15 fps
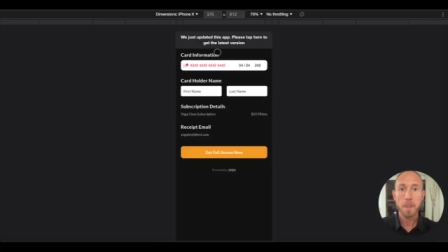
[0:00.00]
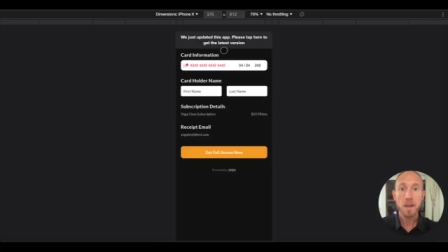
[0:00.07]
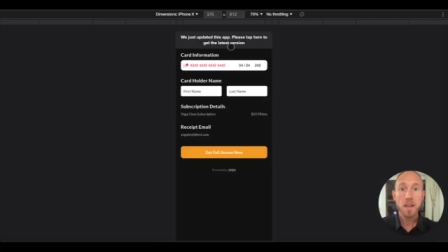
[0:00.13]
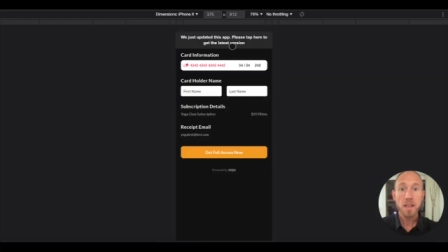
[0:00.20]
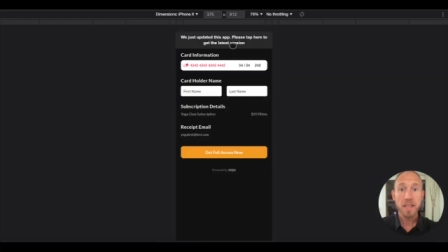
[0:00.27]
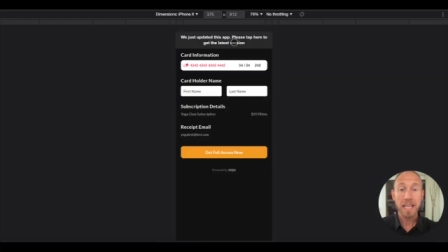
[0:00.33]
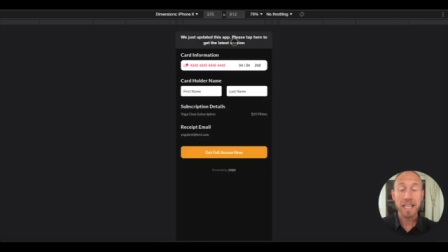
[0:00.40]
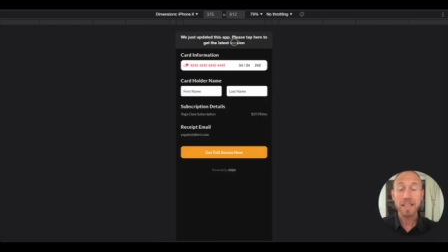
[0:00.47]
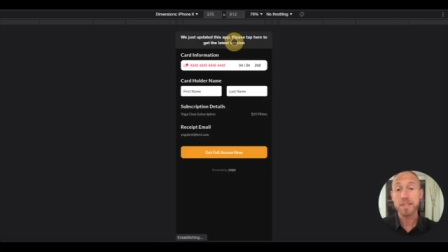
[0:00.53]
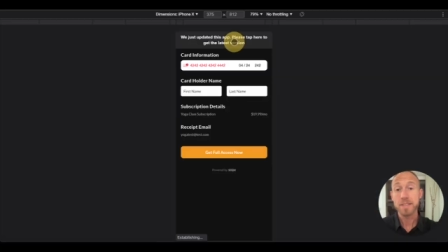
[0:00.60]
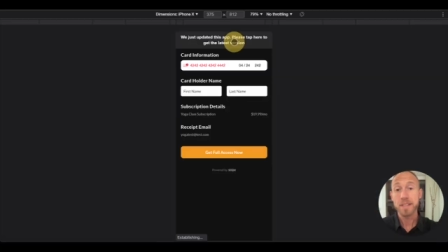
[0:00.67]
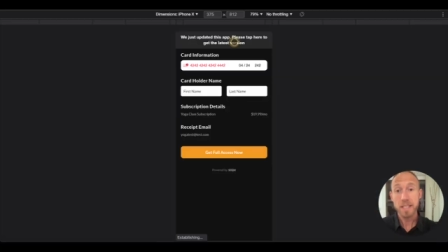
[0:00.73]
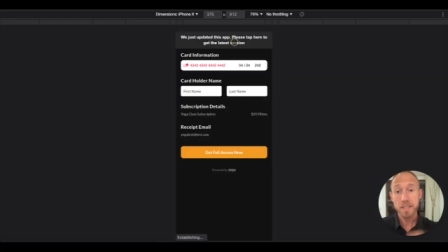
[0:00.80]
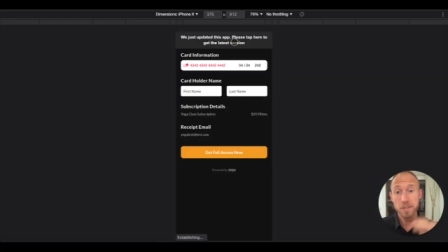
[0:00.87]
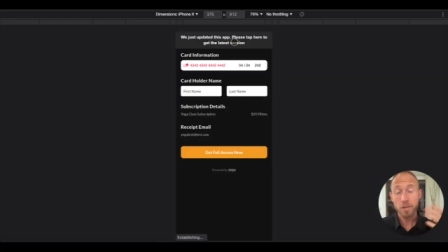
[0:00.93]
They get this
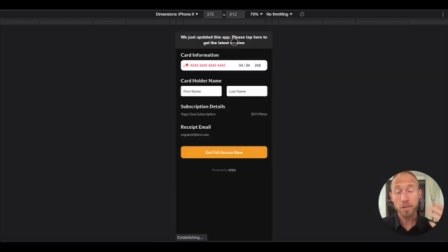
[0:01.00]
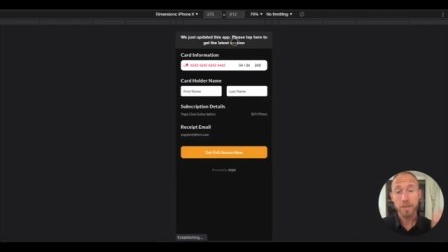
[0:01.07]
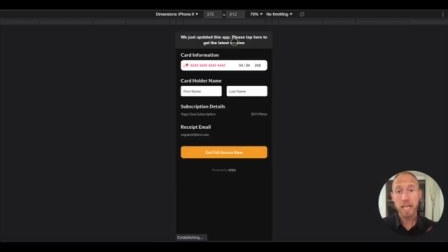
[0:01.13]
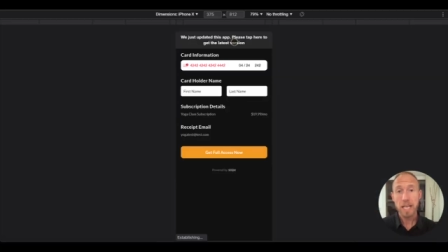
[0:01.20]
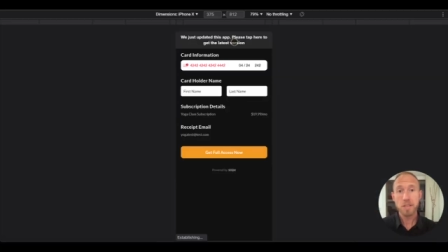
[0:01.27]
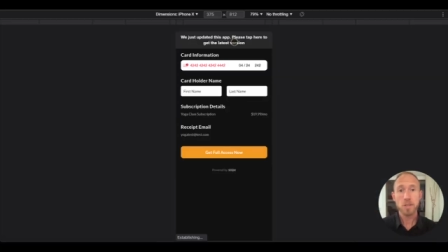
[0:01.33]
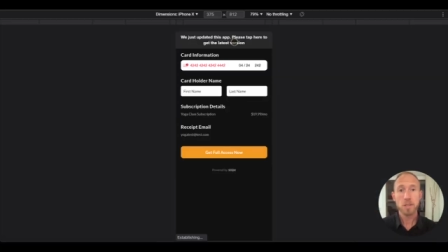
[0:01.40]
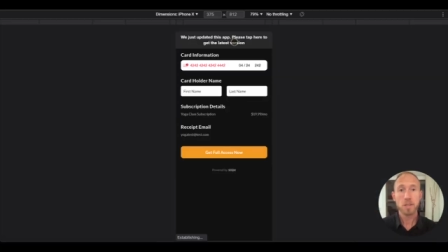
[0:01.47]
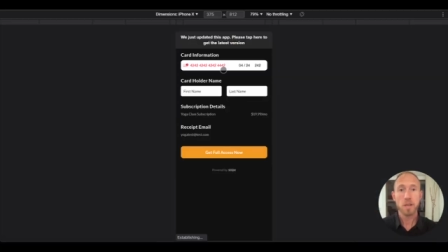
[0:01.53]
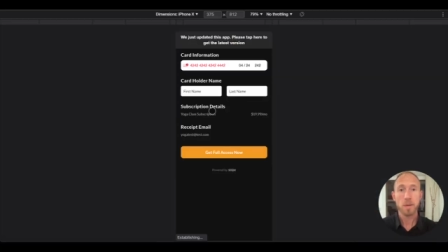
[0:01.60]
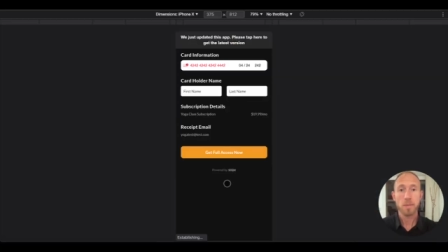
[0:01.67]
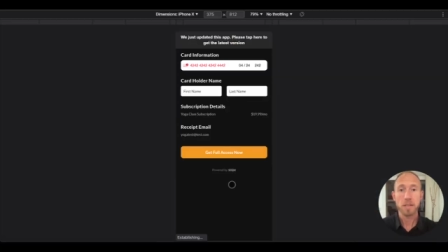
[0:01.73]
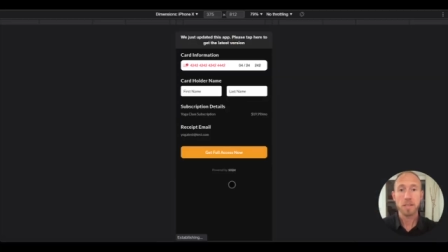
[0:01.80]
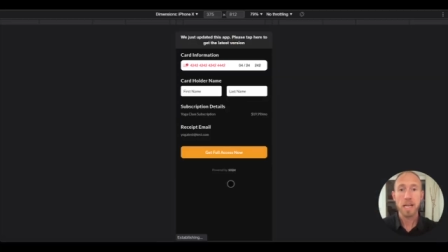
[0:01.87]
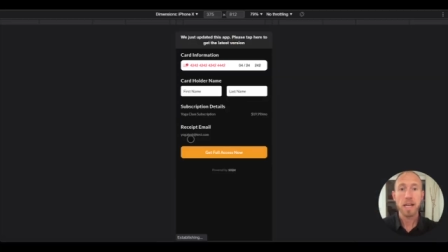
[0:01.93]
nice notification
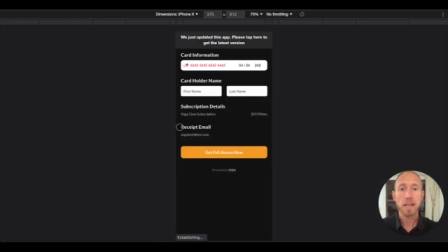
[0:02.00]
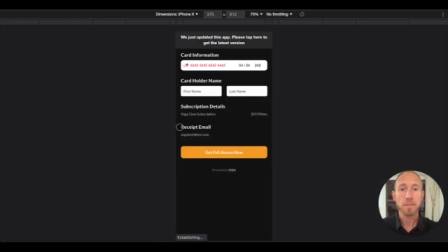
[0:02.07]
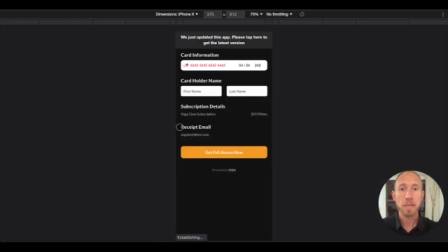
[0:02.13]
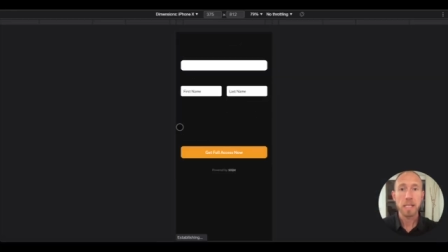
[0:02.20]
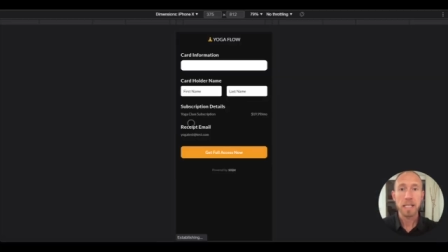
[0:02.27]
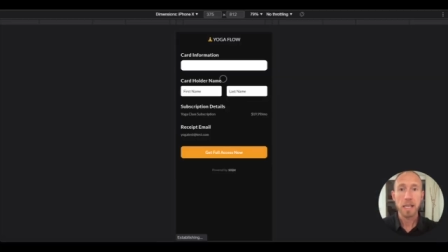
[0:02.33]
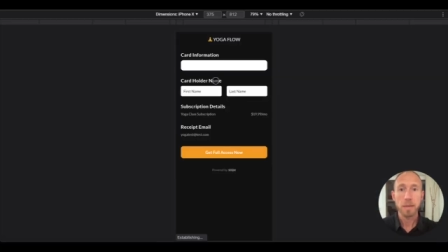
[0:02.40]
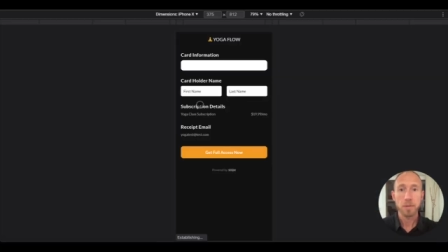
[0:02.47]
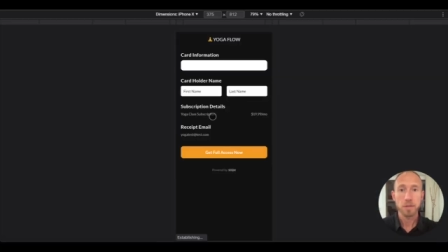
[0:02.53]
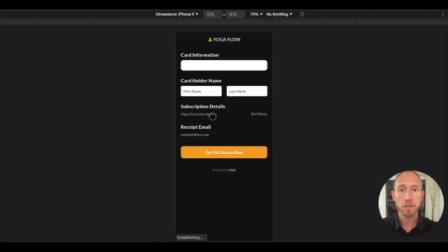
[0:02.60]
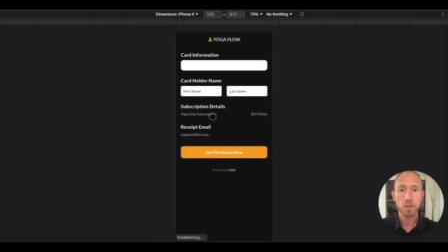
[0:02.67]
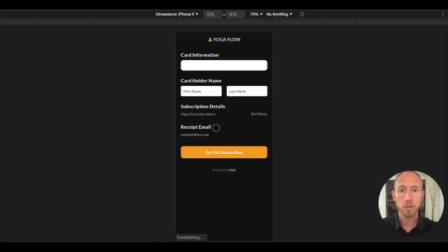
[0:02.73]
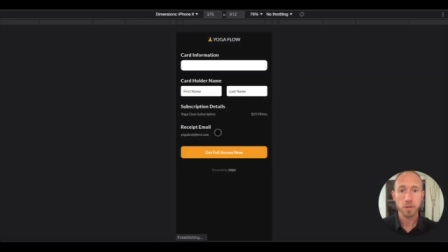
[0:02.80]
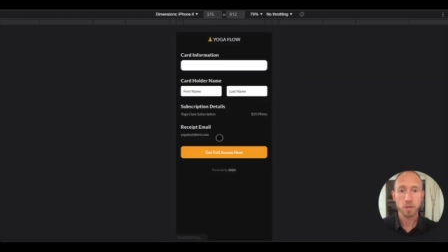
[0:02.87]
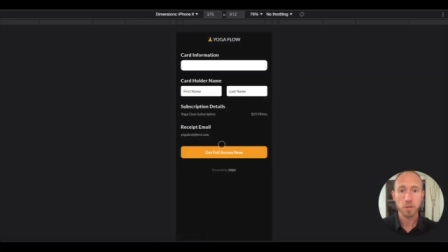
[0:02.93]
about not being able
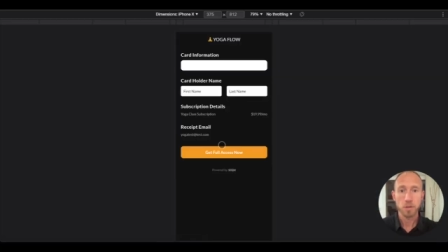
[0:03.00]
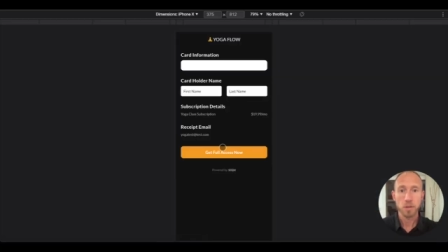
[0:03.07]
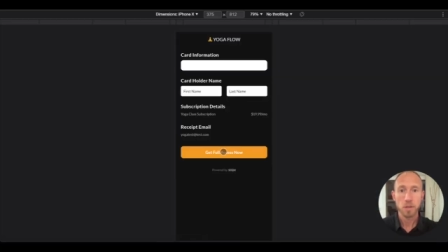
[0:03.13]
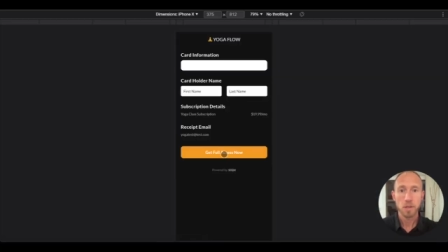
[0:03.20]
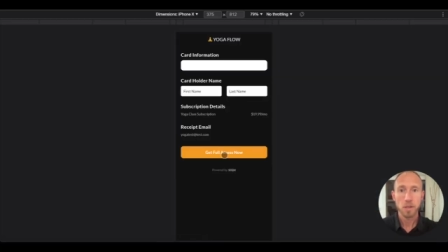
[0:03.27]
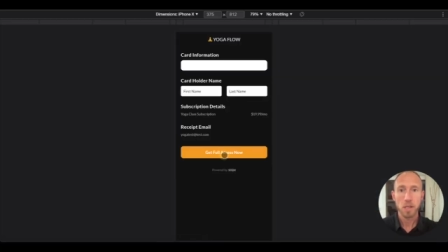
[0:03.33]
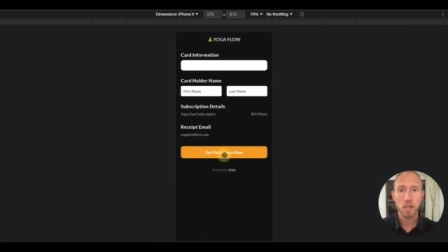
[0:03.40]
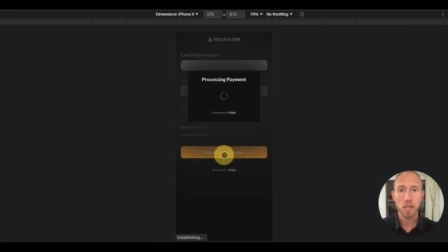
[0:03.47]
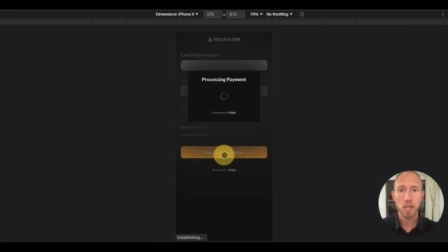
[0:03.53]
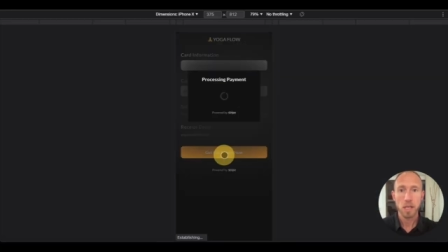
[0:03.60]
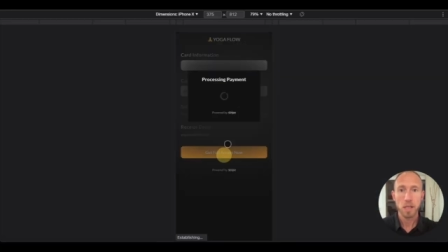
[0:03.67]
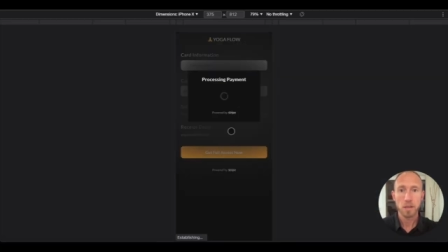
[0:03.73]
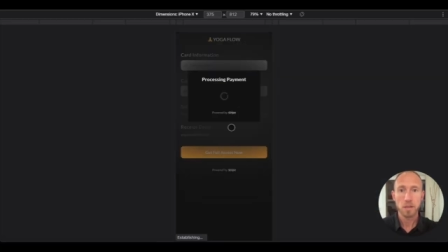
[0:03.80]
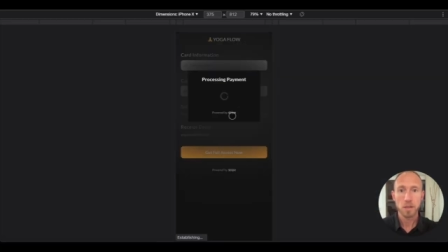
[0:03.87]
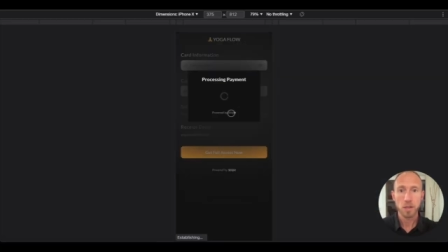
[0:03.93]
to, uh,
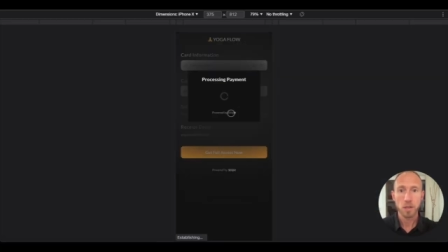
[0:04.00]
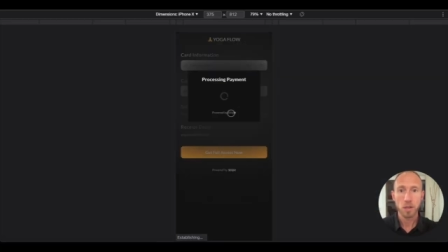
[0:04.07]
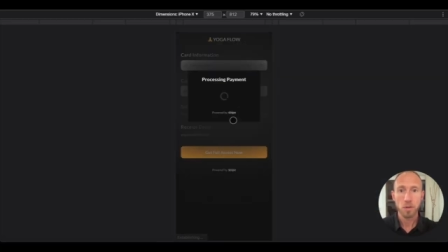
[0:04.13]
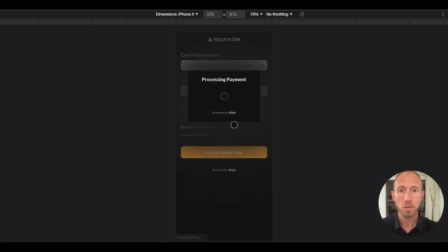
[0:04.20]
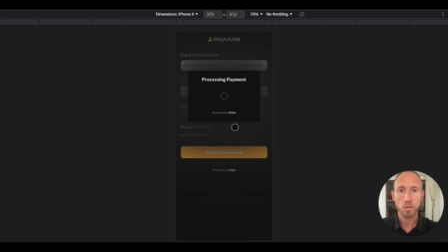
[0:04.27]
you know,